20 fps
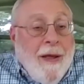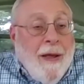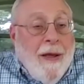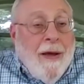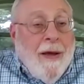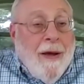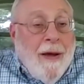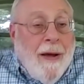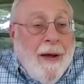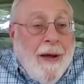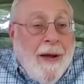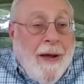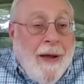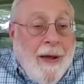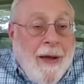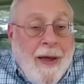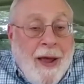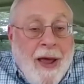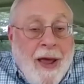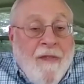
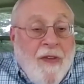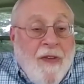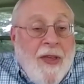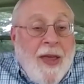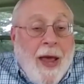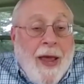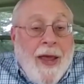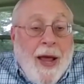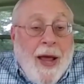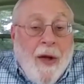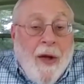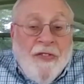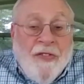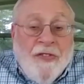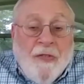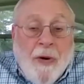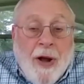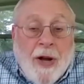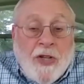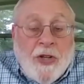FeAl
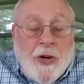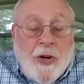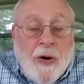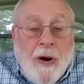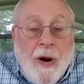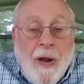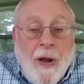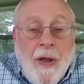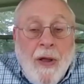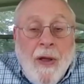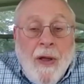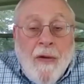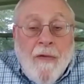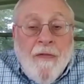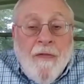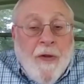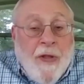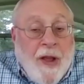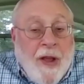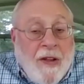structure
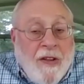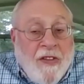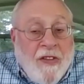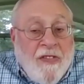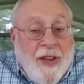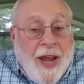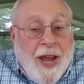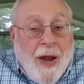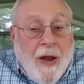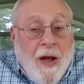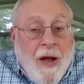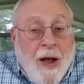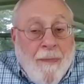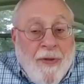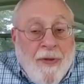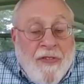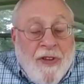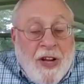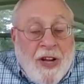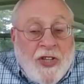for the same
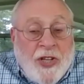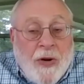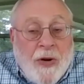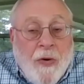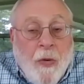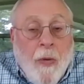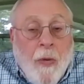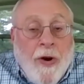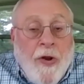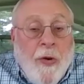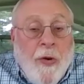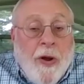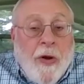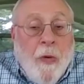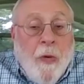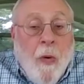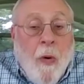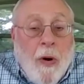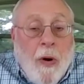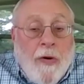composition, or you
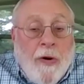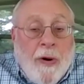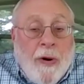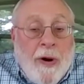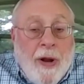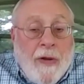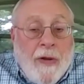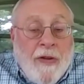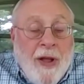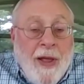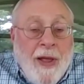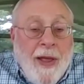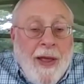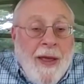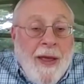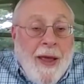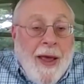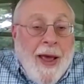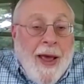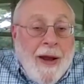could order it
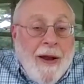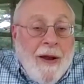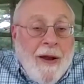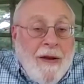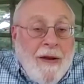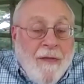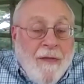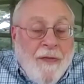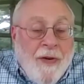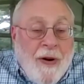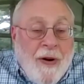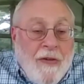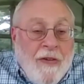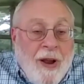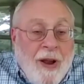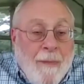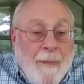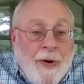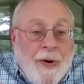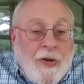at a different
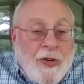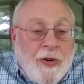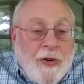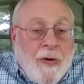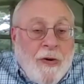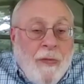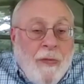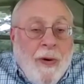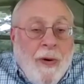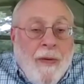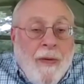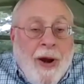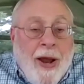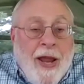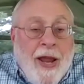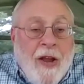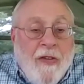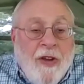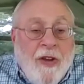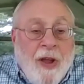temperature
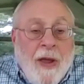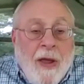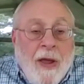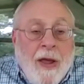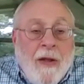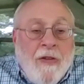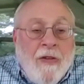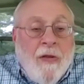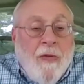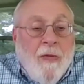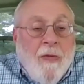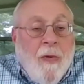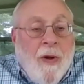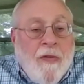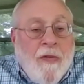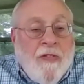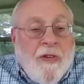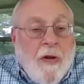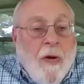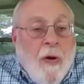range into
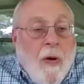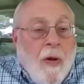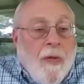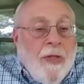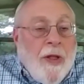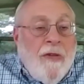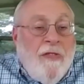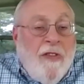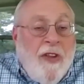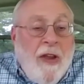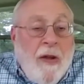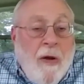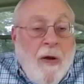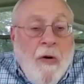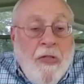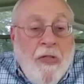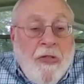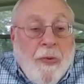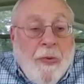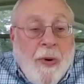what is called the
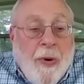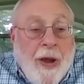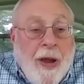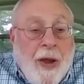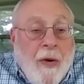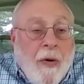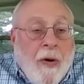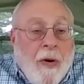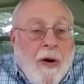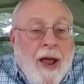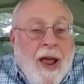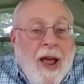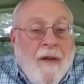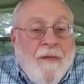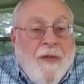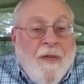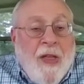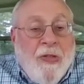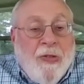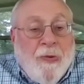DO3 or
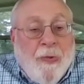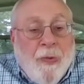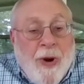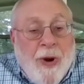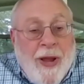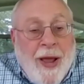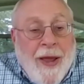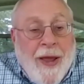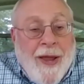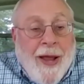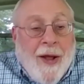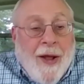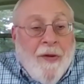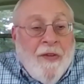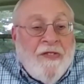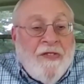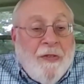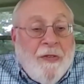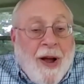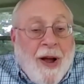
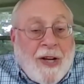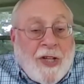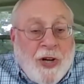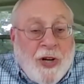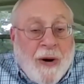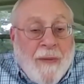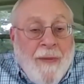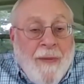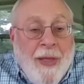Fe3Al structure.